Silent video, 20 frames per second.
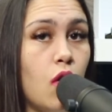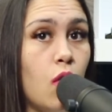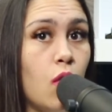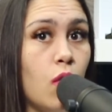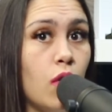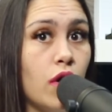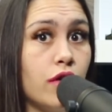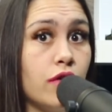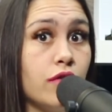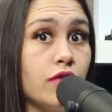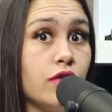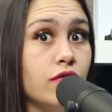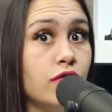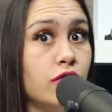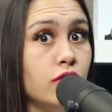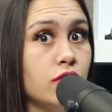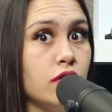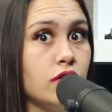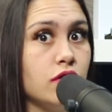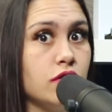or the
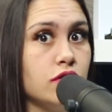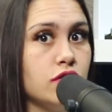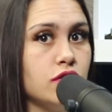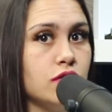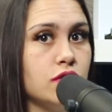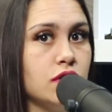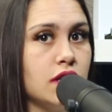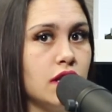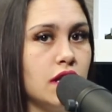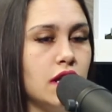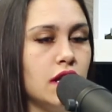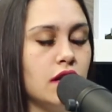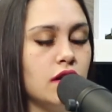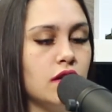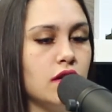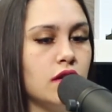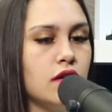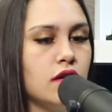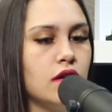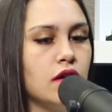food that they're choosing to eat.
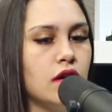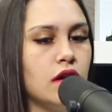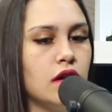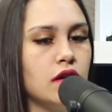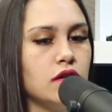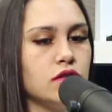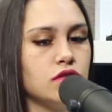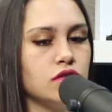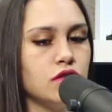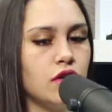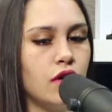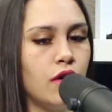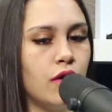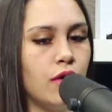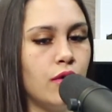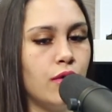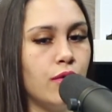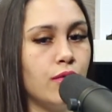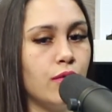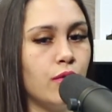
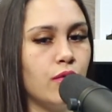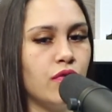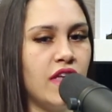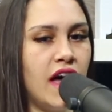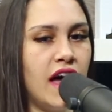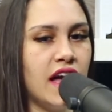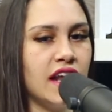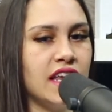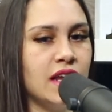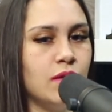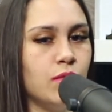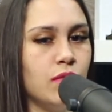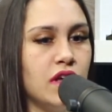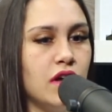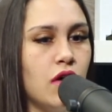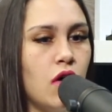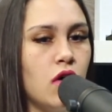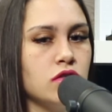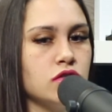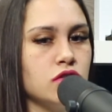So that can
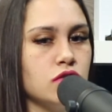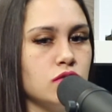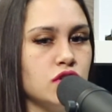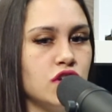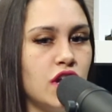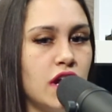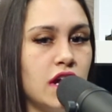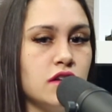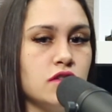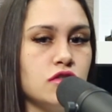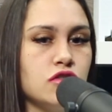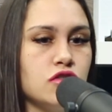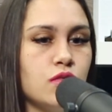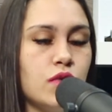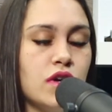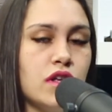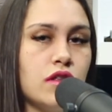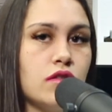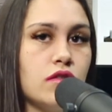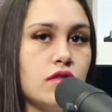be also changed
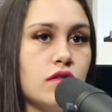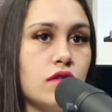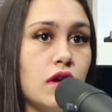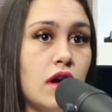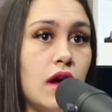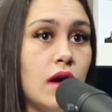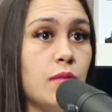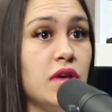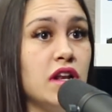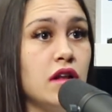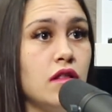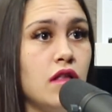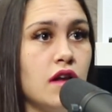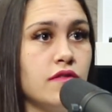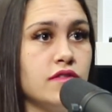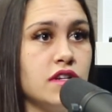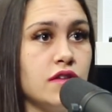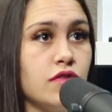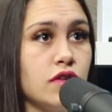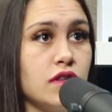with, a lot
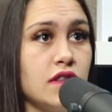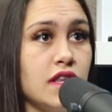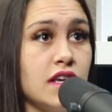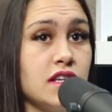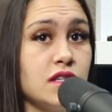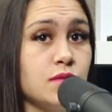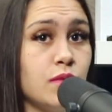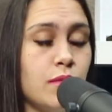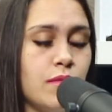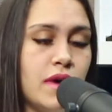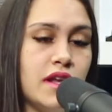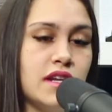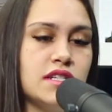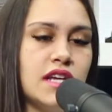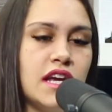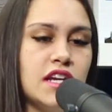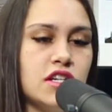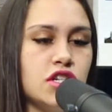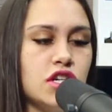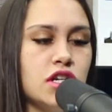of different things, but
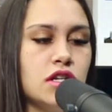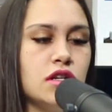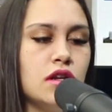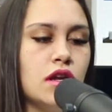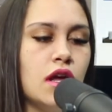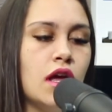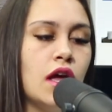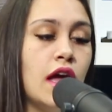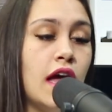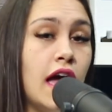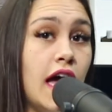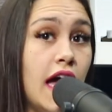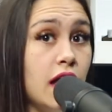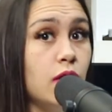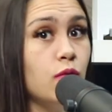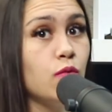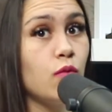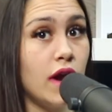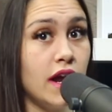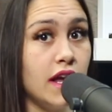meditation
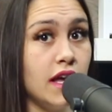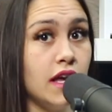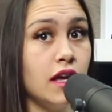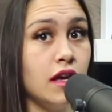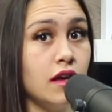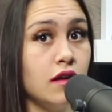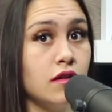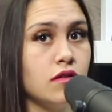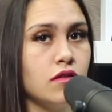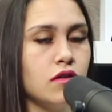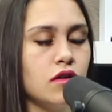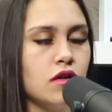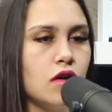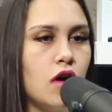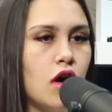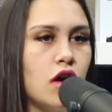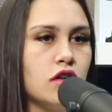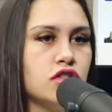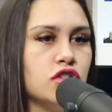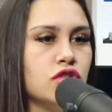and Reiki
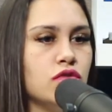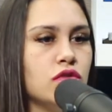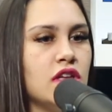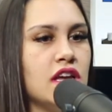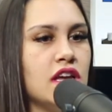are two